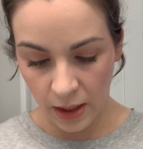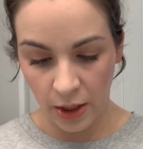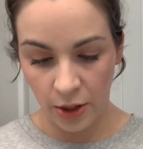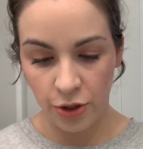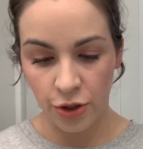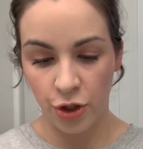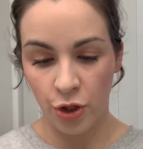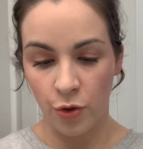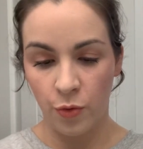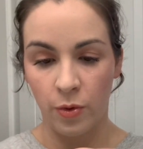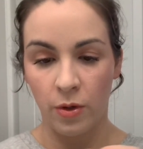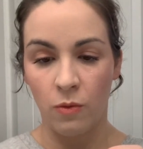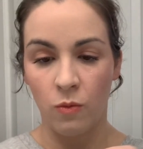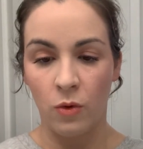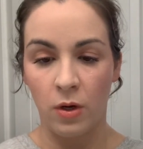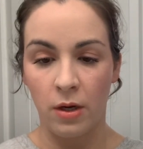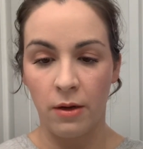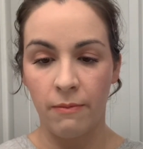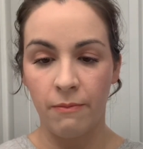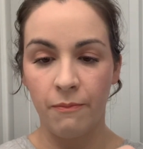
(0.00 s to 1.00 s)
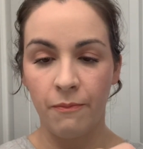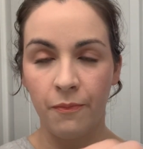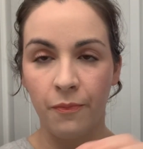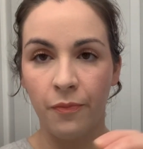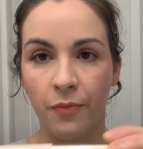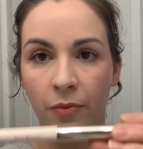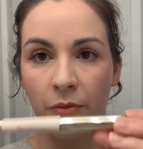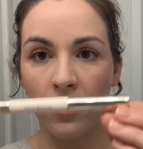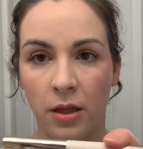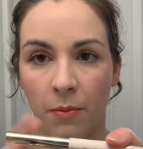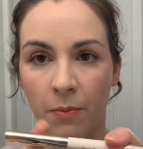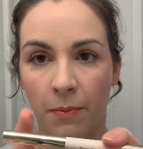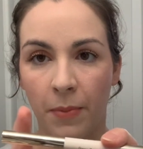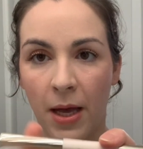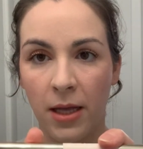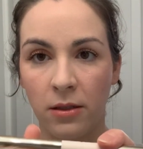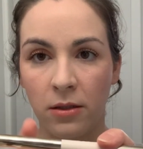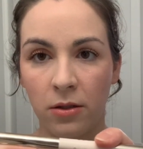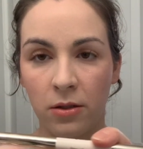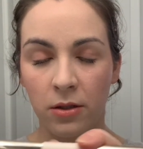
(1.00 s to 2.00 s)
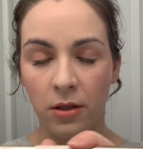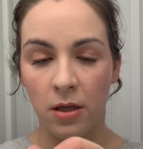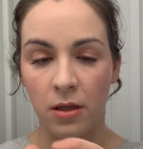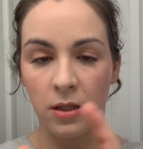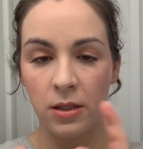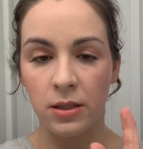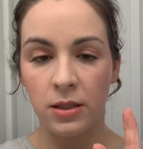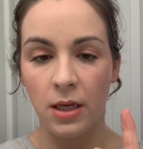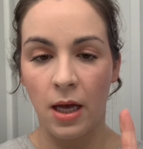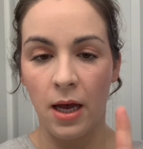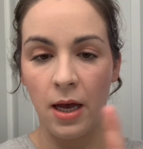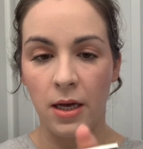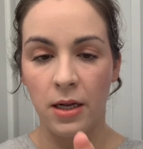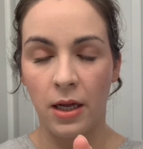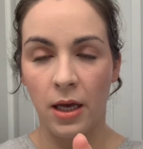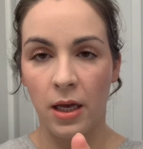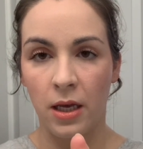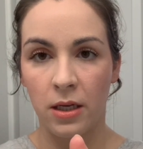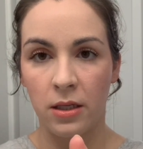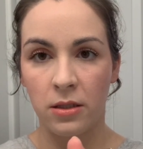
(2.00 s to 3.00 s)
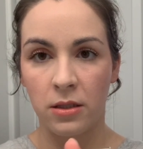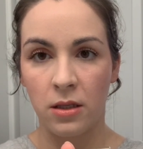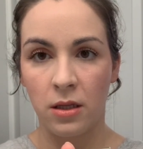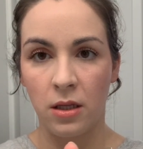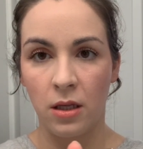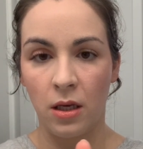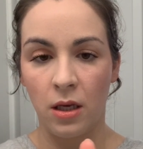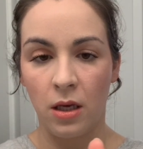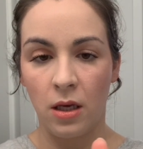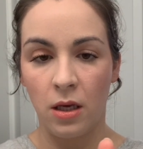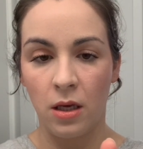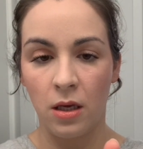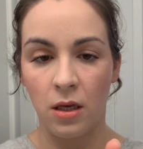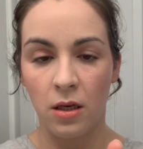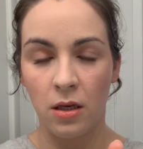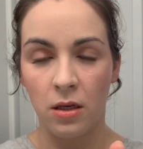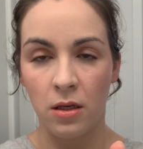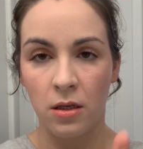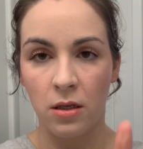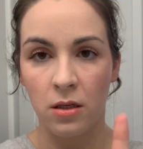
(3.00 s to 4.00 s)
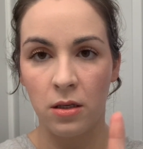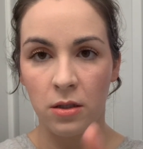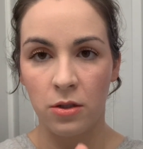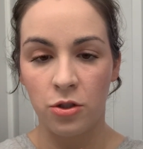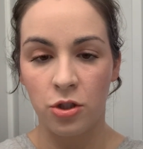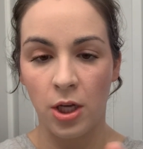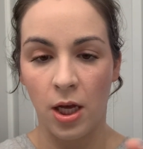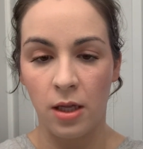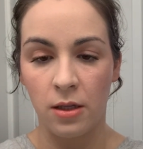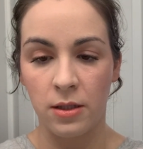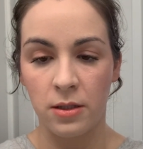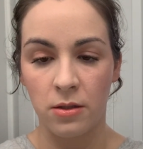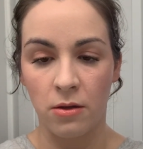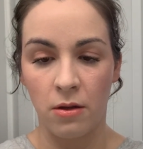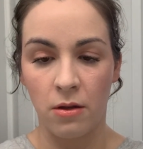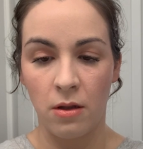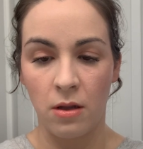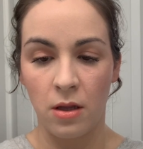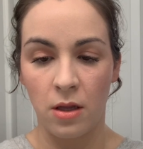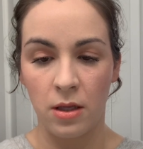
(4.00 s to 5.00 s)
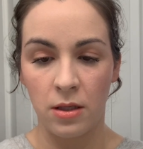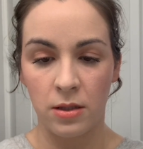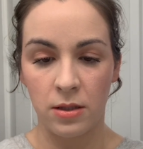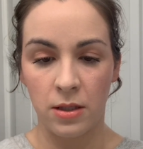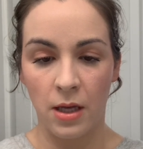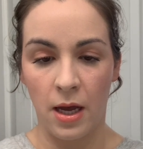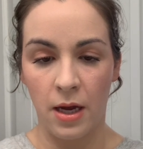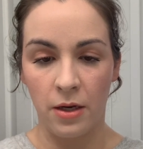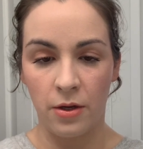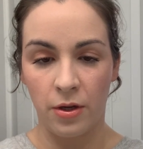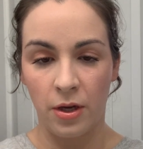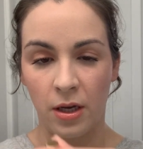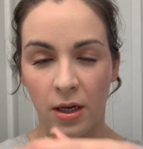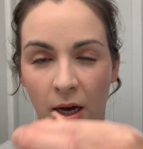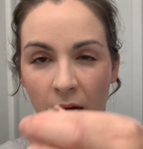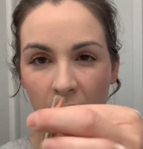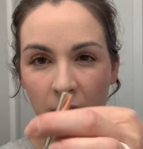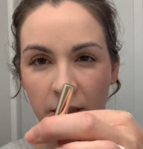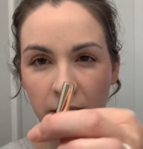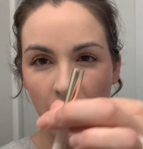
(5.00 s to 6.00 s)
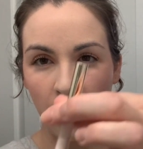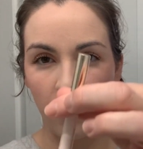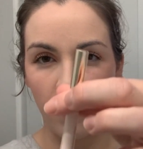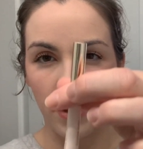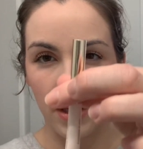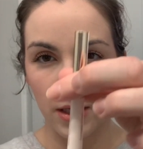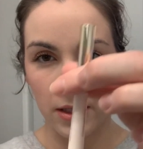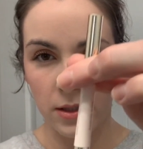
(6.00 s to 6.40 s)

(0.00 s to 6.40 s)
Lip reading: a 2-in-1. The pencil's on this side and the gel is on this side. You can kind of tell because